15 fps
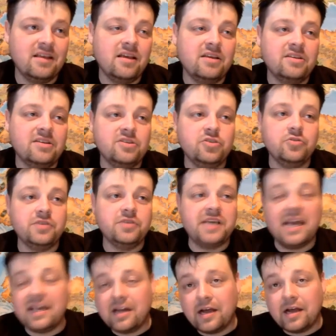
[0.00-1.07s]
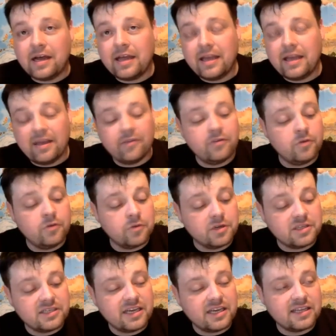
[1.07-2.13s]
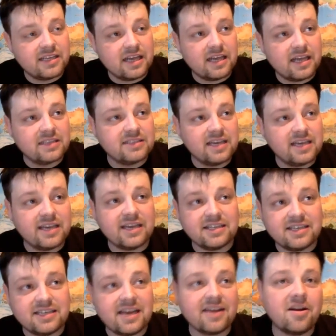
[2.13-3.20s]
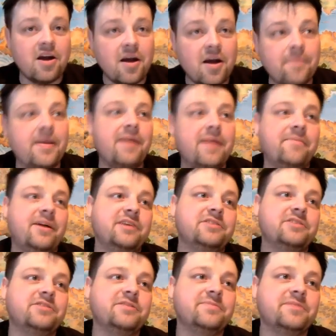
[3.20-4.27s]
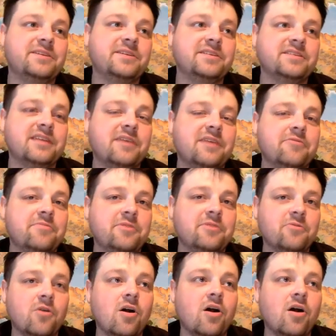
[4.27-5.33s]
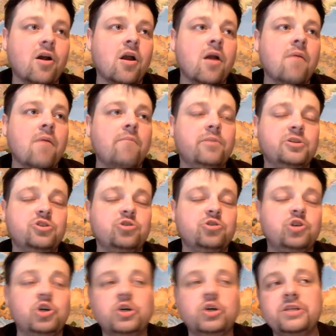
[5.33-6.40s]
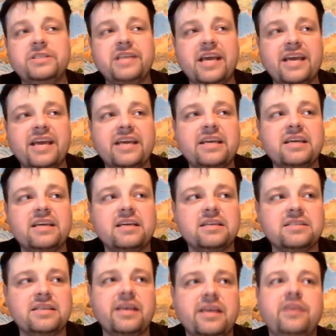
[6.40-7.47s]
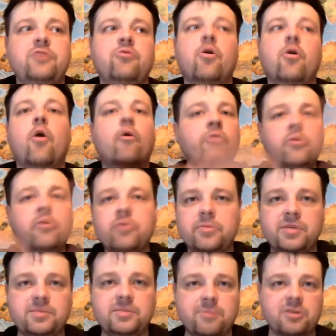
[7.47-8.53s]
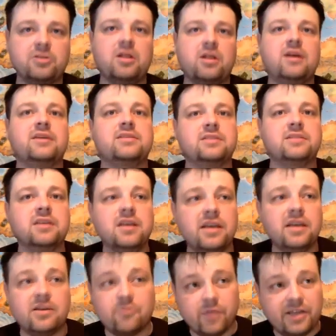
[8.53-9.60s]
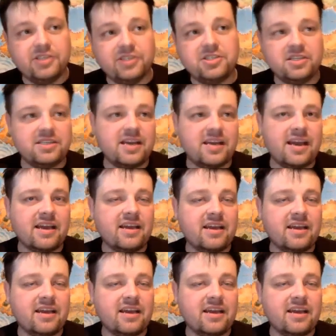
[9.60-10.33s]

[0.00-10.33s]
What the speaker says: You cannot, if you were to take that, take attack combat mastery, because that would be wrong. but you could take, say you only want to be specialized in ranged attack,